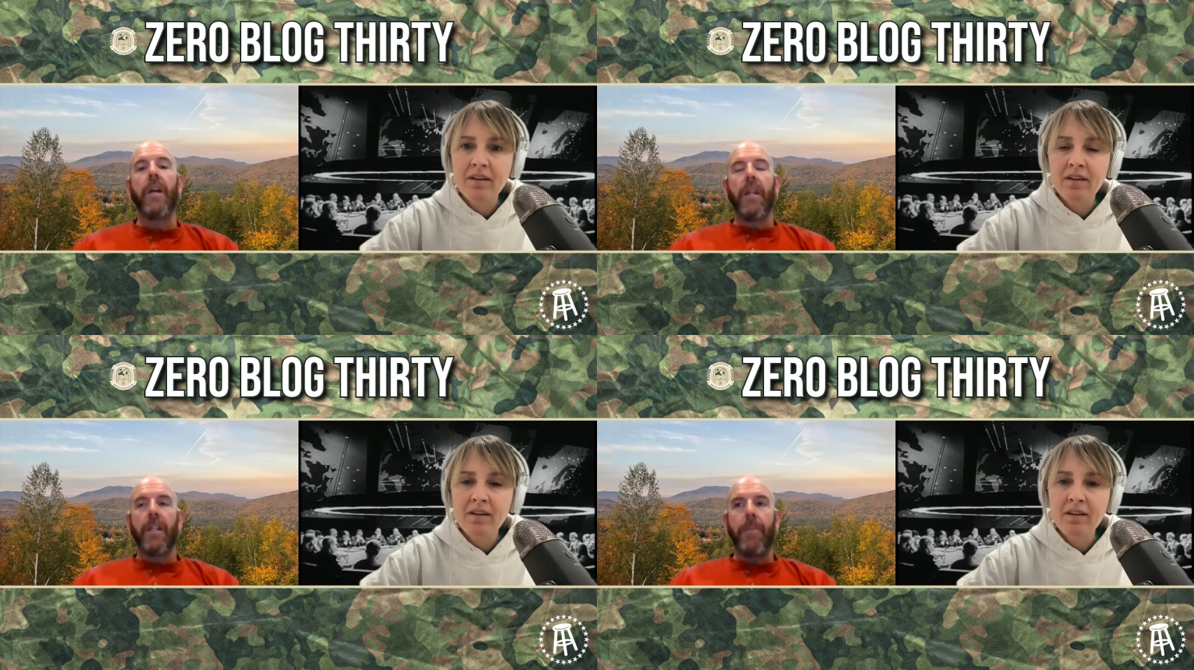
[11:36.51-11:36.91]

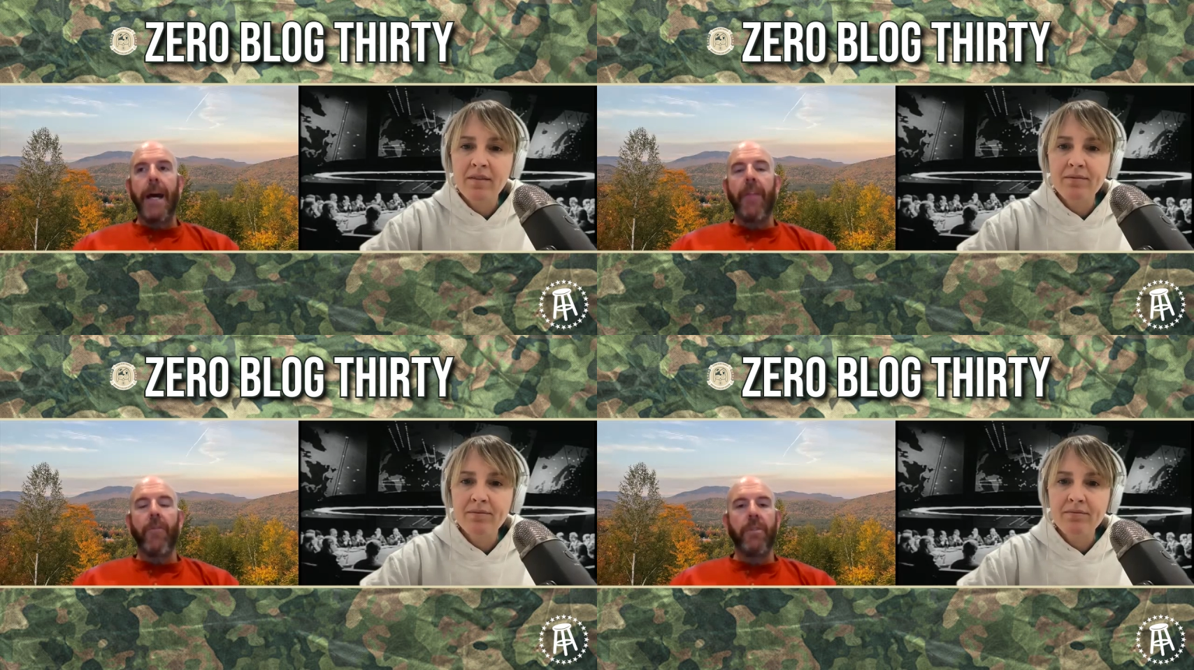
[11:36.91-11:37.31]
Speaker 1: The
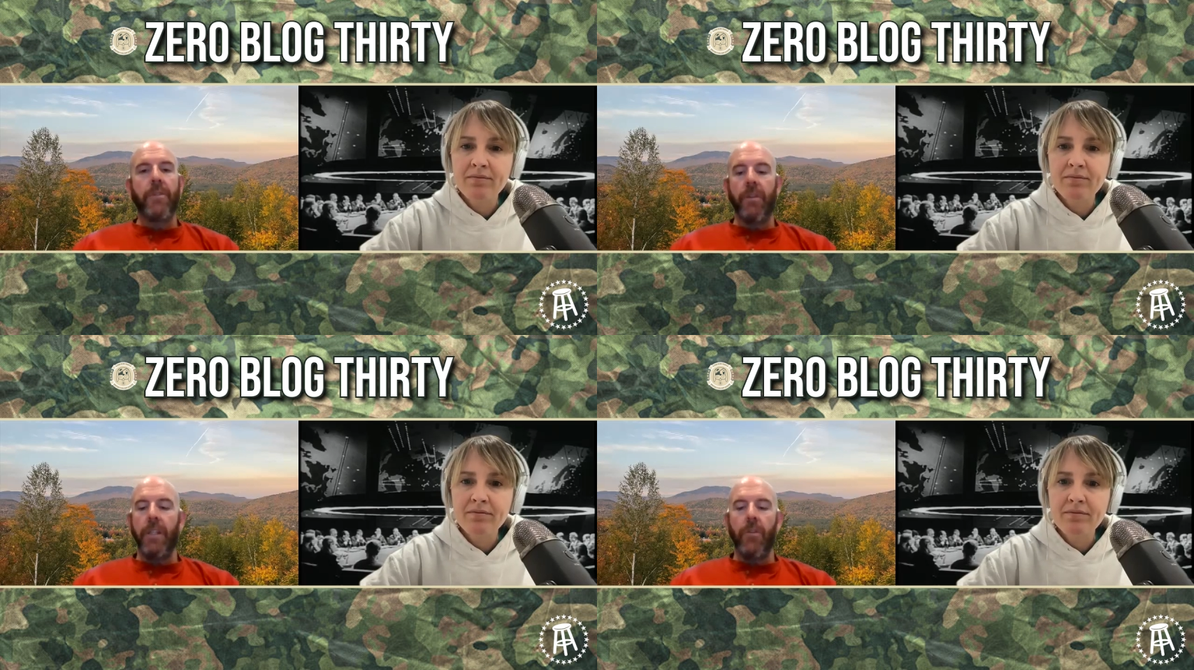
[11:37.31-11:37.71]
bathroom is
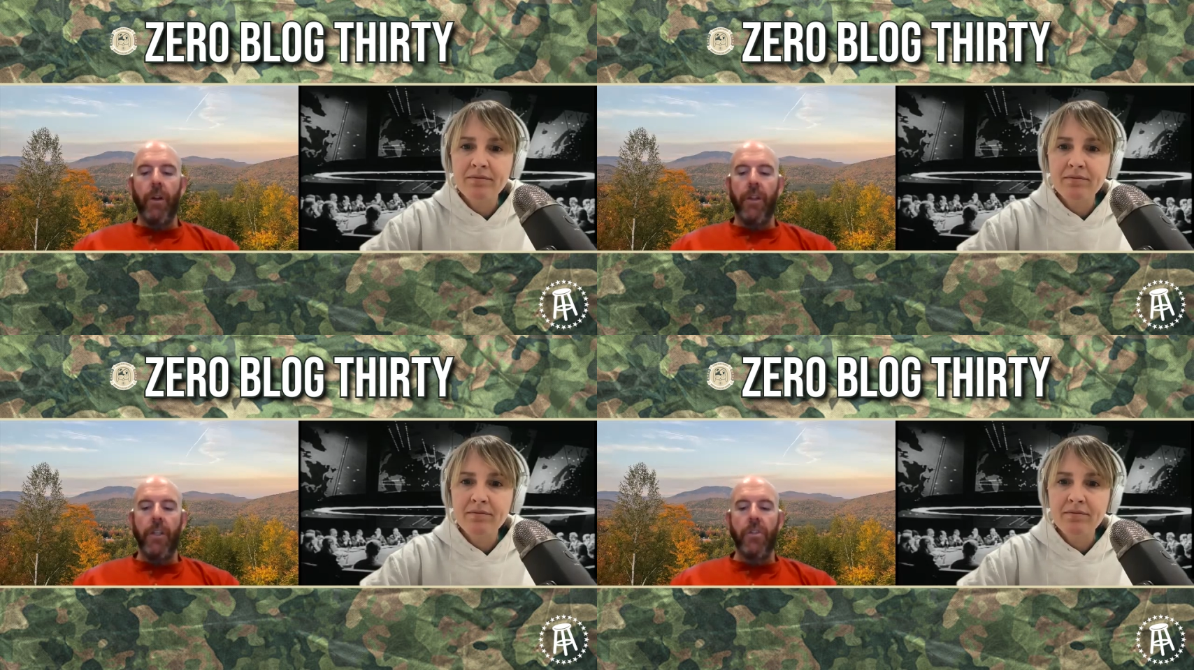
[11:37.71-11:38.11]
either where
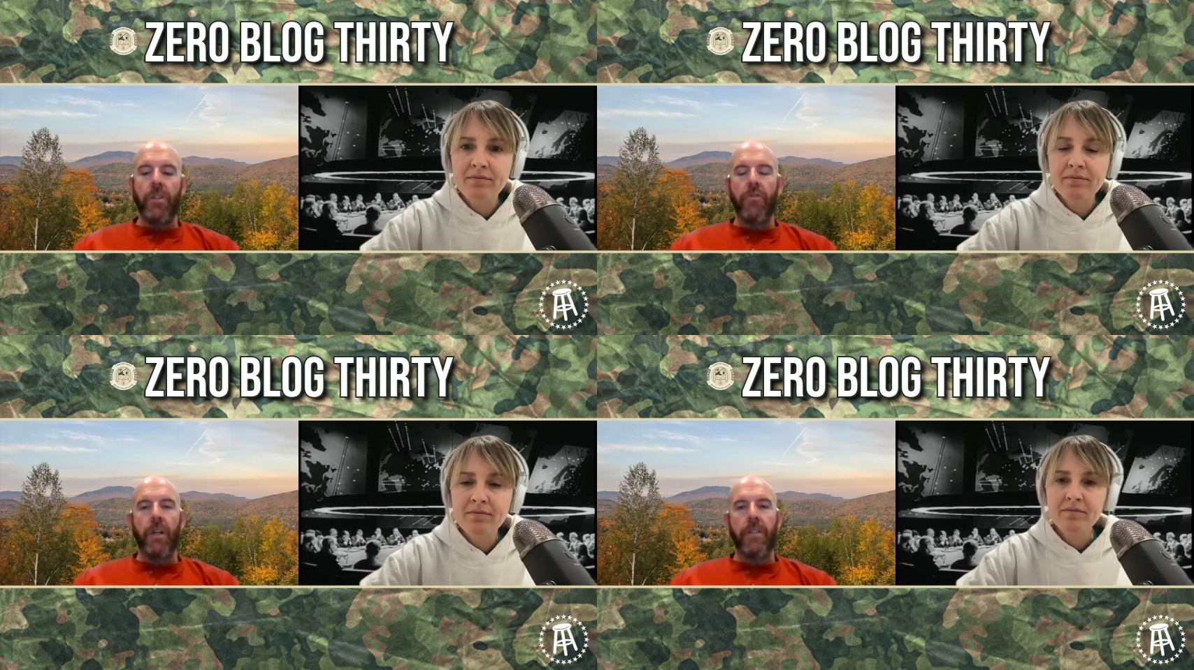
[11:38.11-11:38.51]
they're using
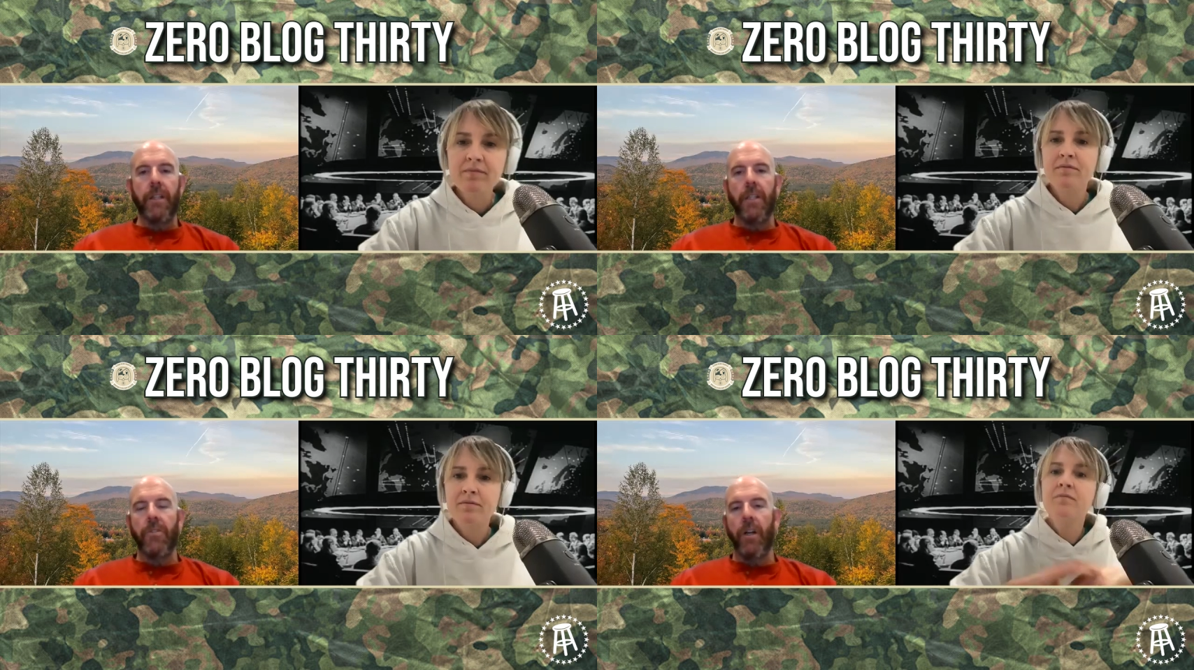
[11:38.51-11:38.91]
drugs,
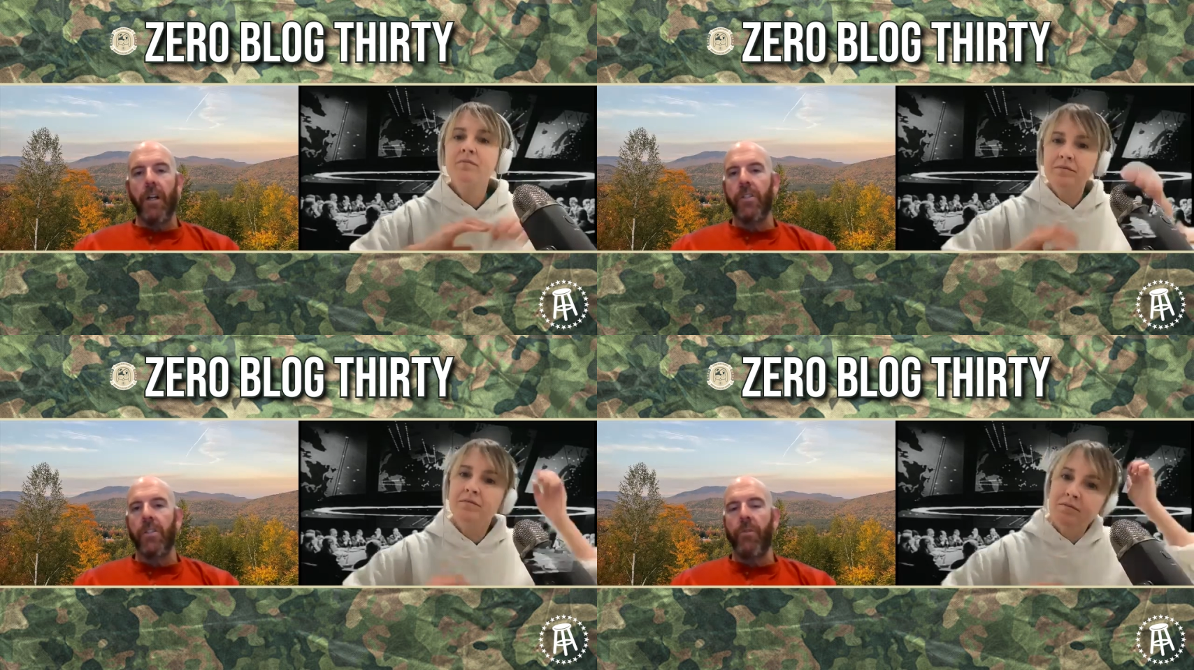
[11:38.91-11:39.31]
selling
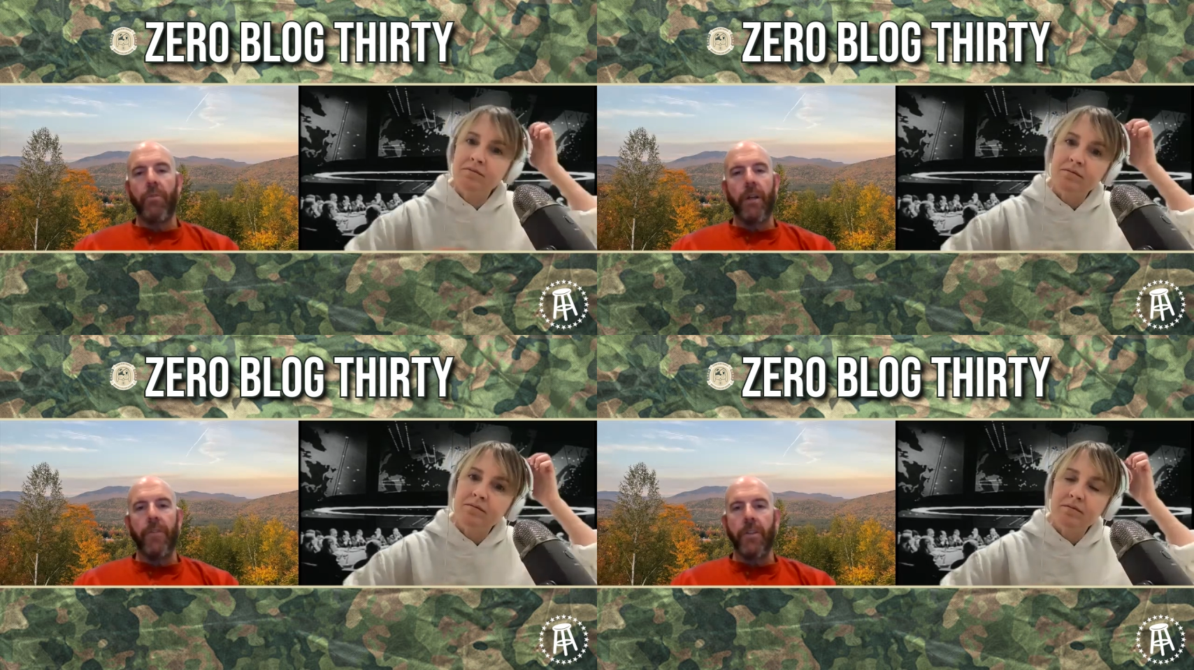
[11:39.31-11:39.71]
drugs, doing
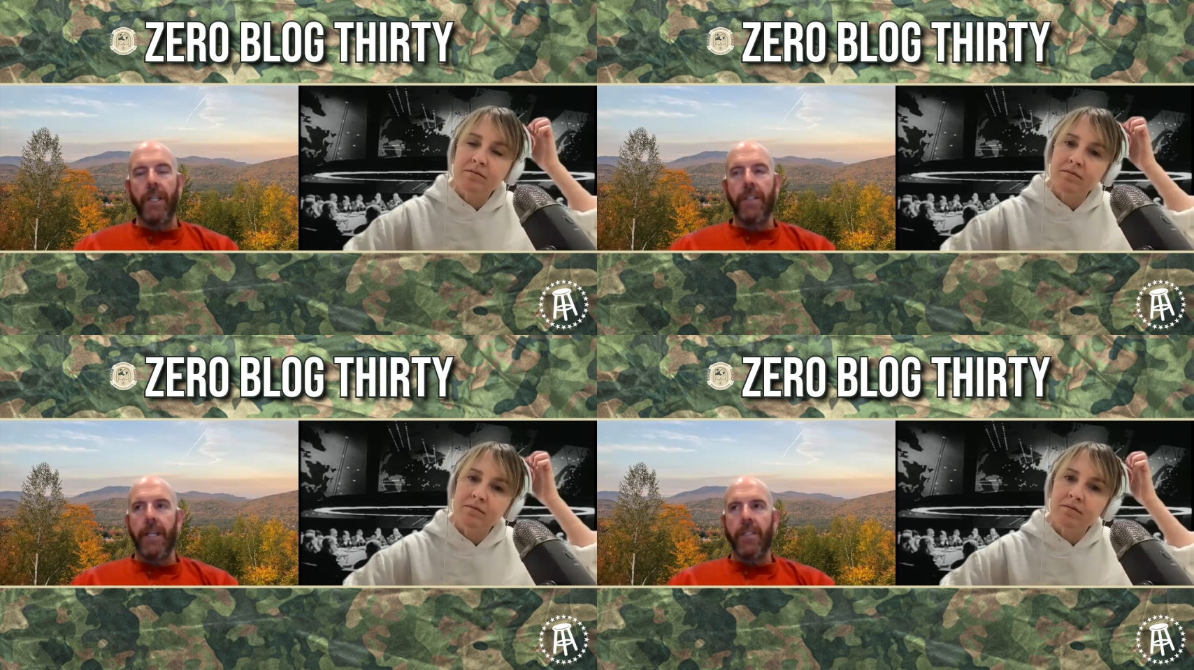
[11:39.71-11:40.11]
whatever
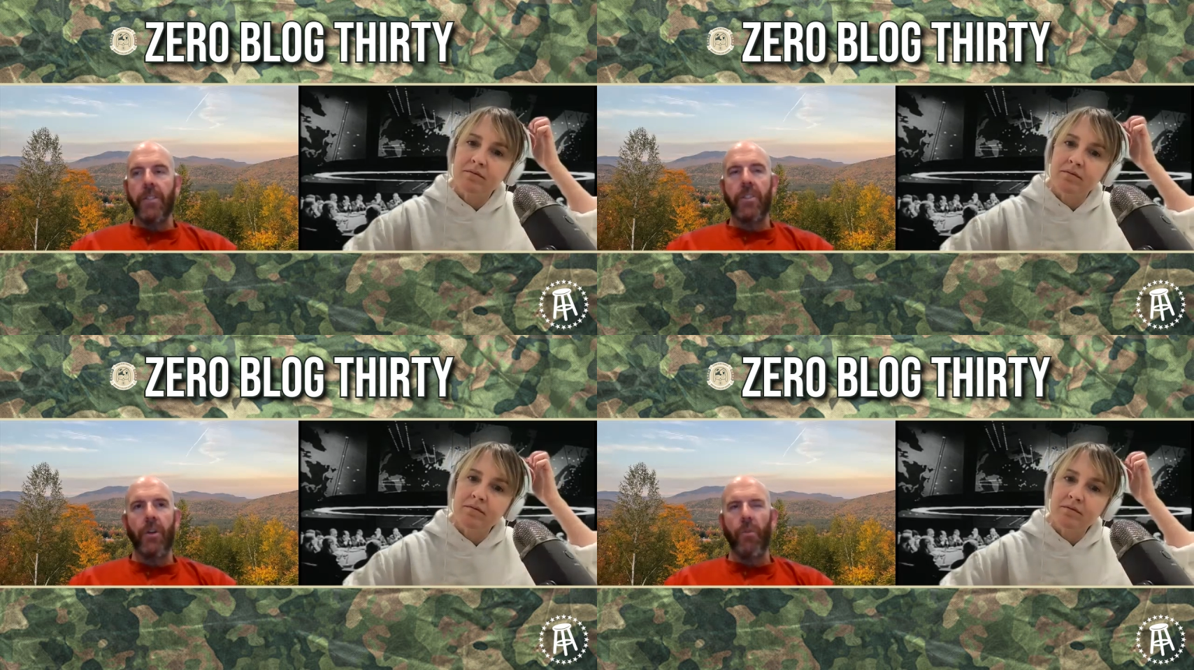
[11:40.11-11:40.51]

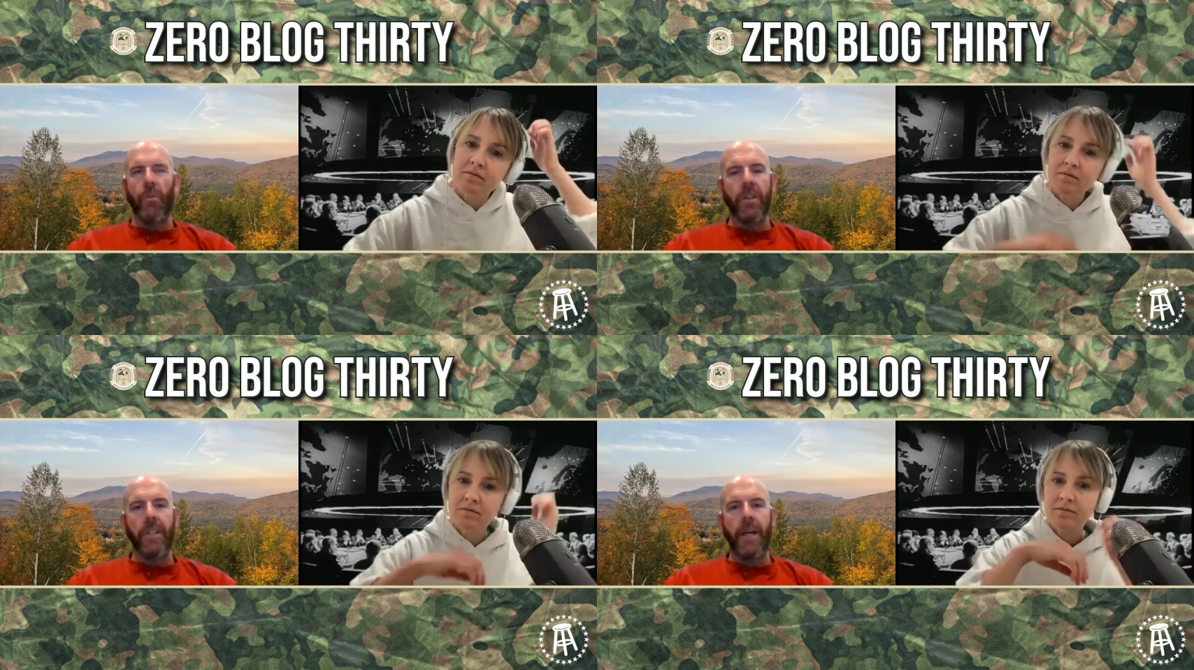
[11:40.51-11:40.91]
transactions. So it
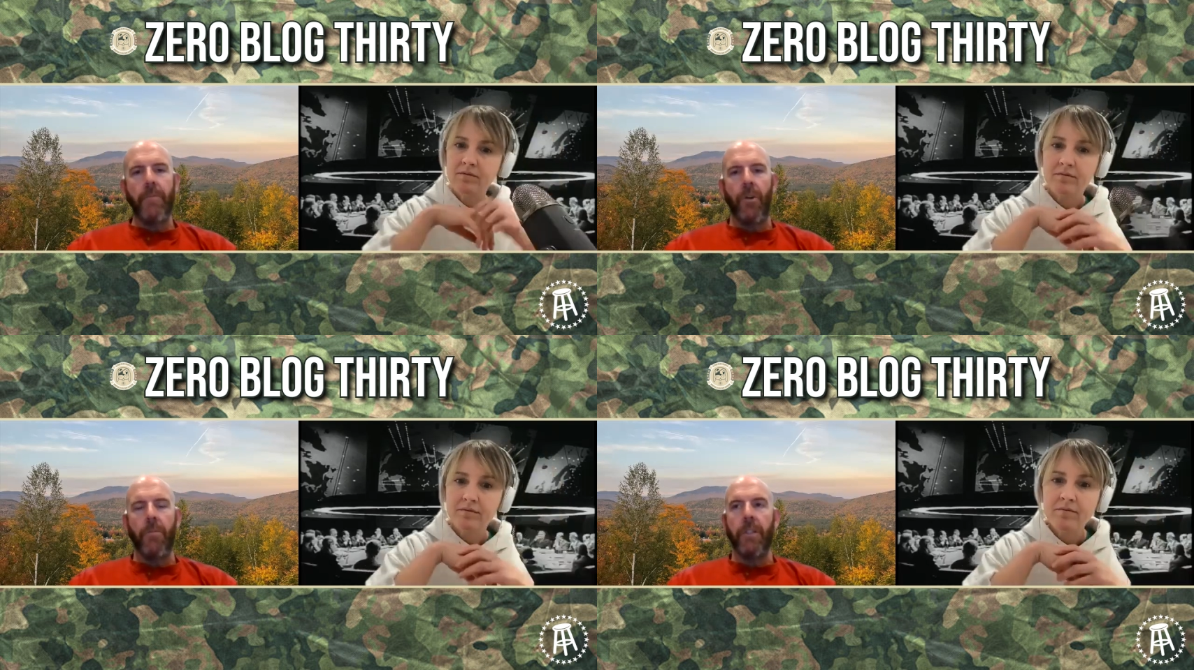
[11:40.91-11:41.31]
wasn't abnormal.